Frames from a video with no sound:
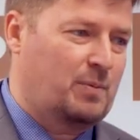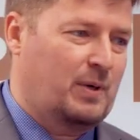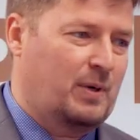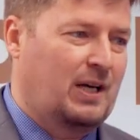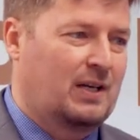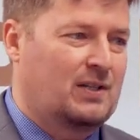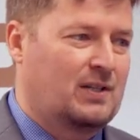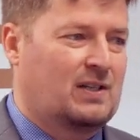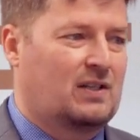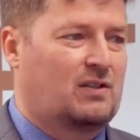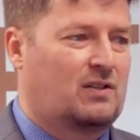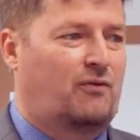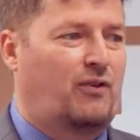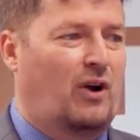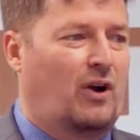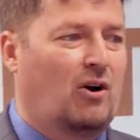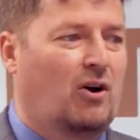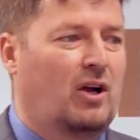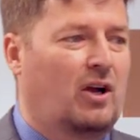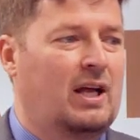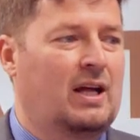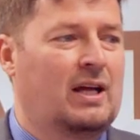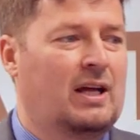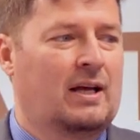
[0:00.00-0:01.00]
because it's
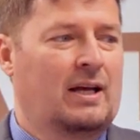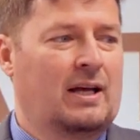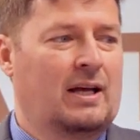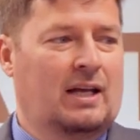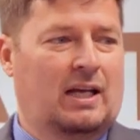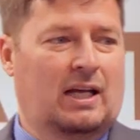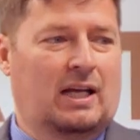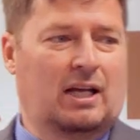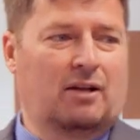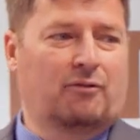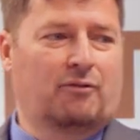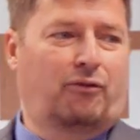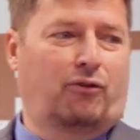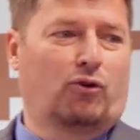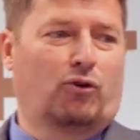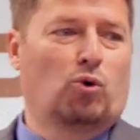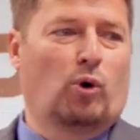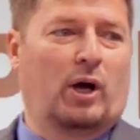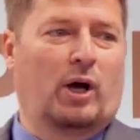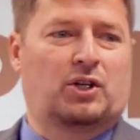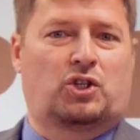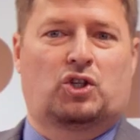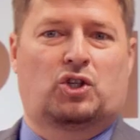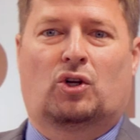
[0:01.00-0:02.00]
very
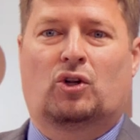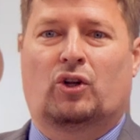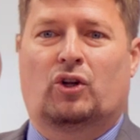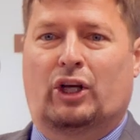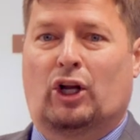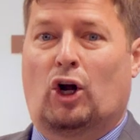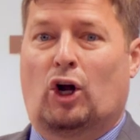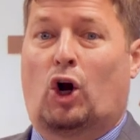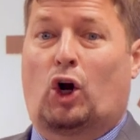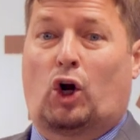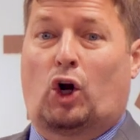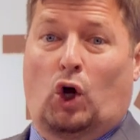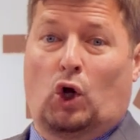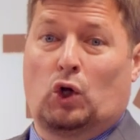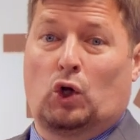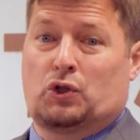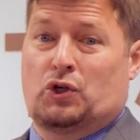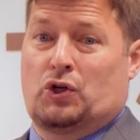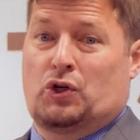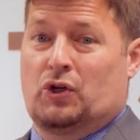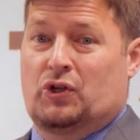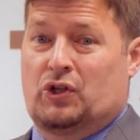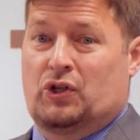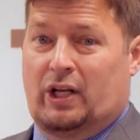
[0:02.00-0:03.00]
influential in our
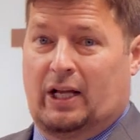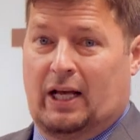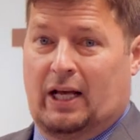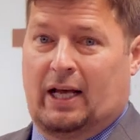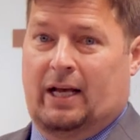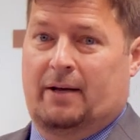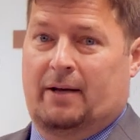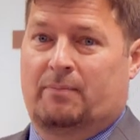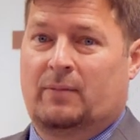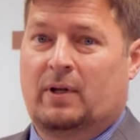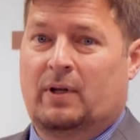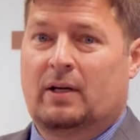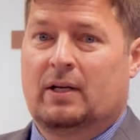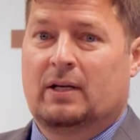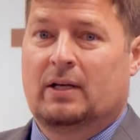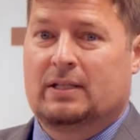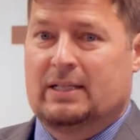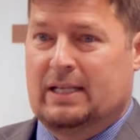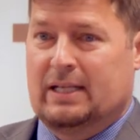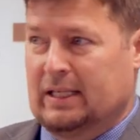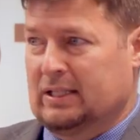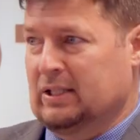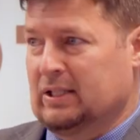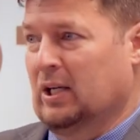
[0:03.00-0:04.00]
culture today.
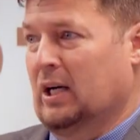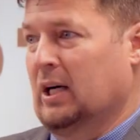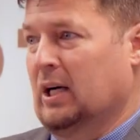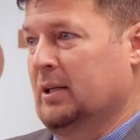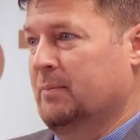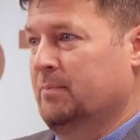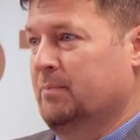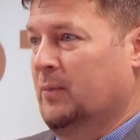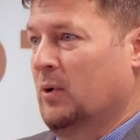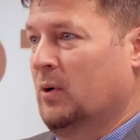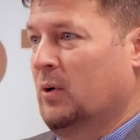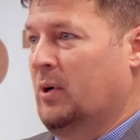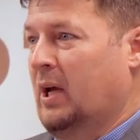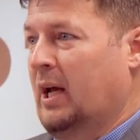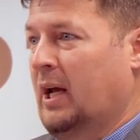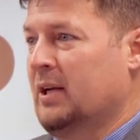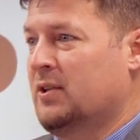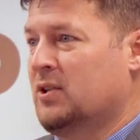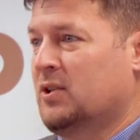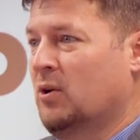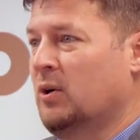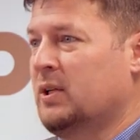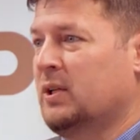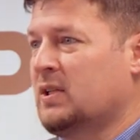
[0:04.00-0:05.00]
TikTok. Okay,
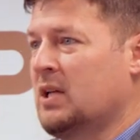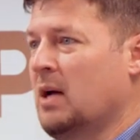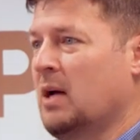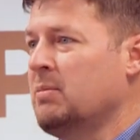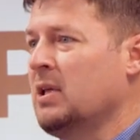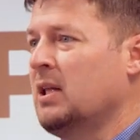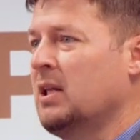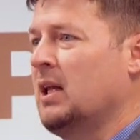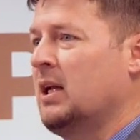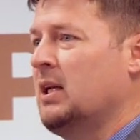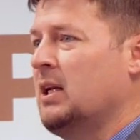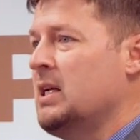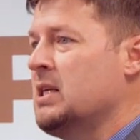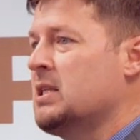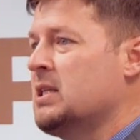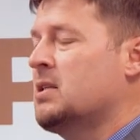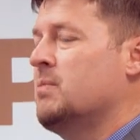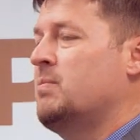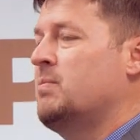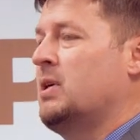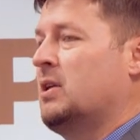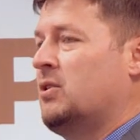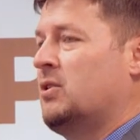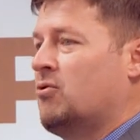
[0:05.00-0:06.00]
so it's something that needs to
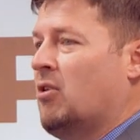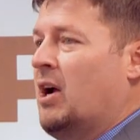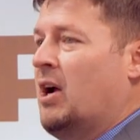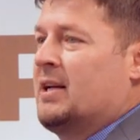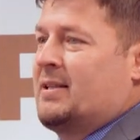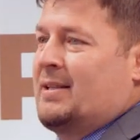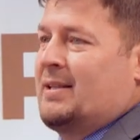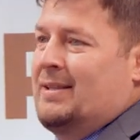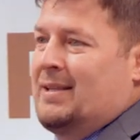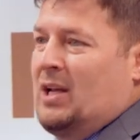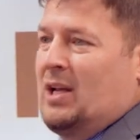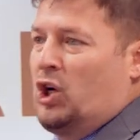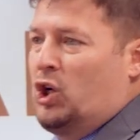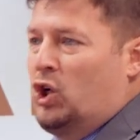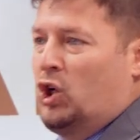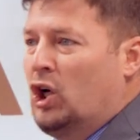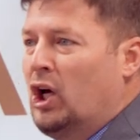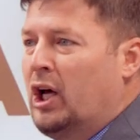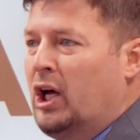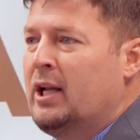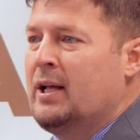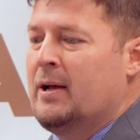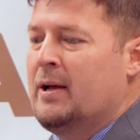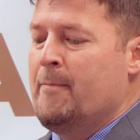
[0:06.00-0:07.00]
be addressed. Is it
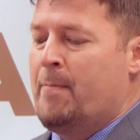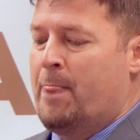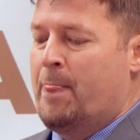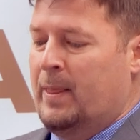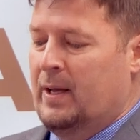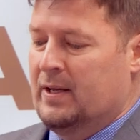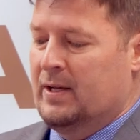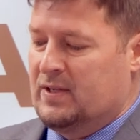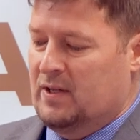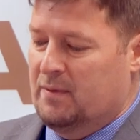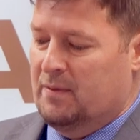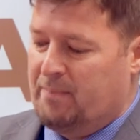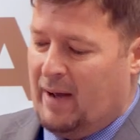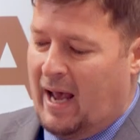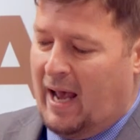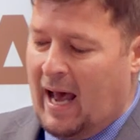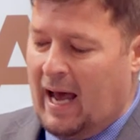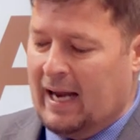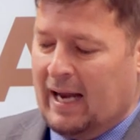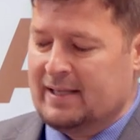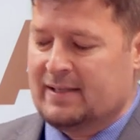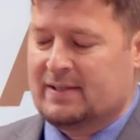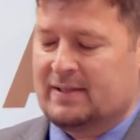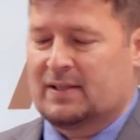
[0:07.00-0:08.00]
good? Is it
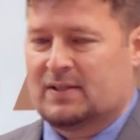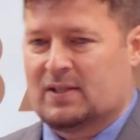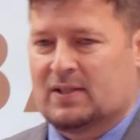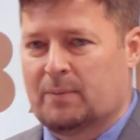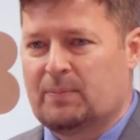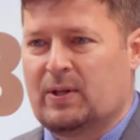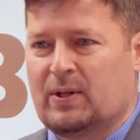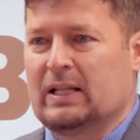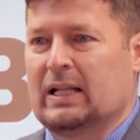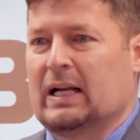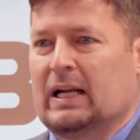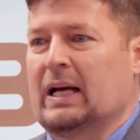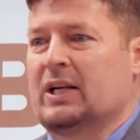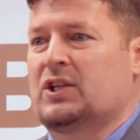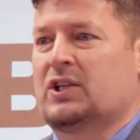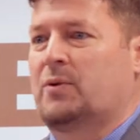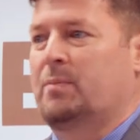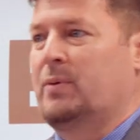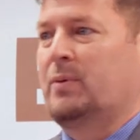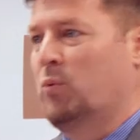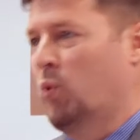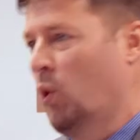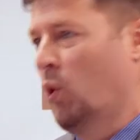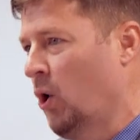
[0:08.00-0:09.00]
bad? Is it something that I should
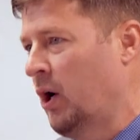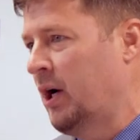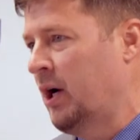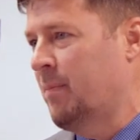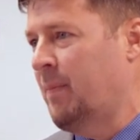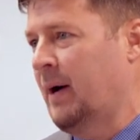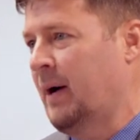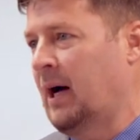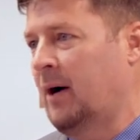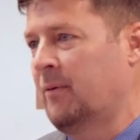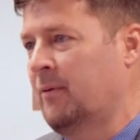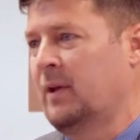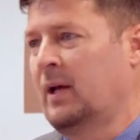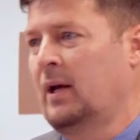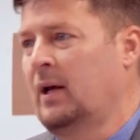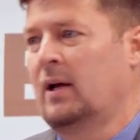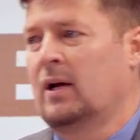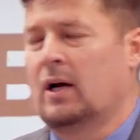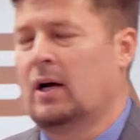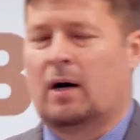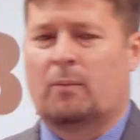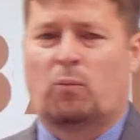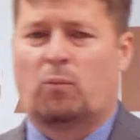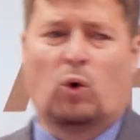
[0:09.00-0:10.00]
be worried about?
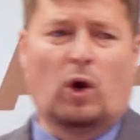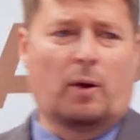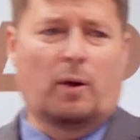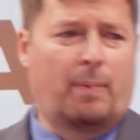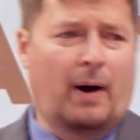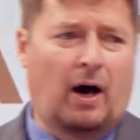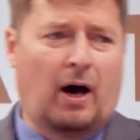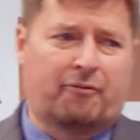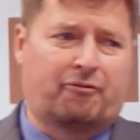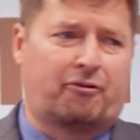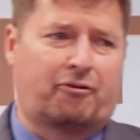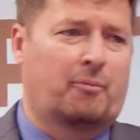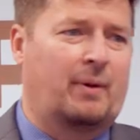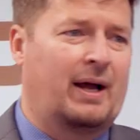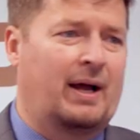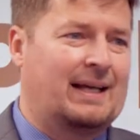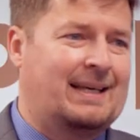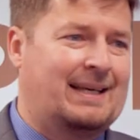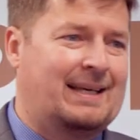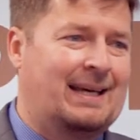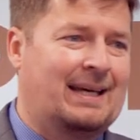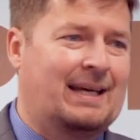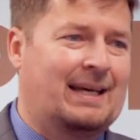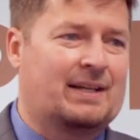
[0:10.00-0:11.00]
Um, what about for my
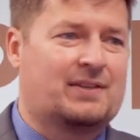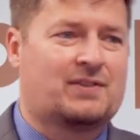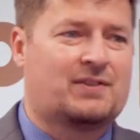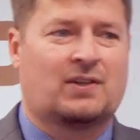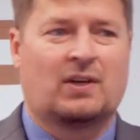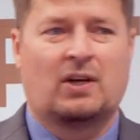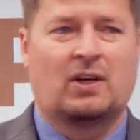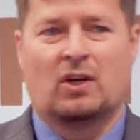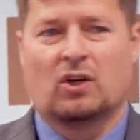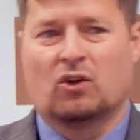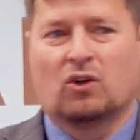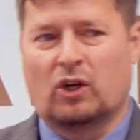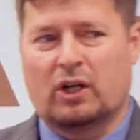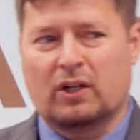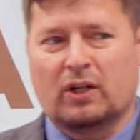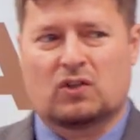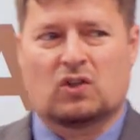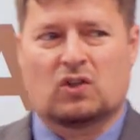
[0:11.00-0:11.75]
kids? Look at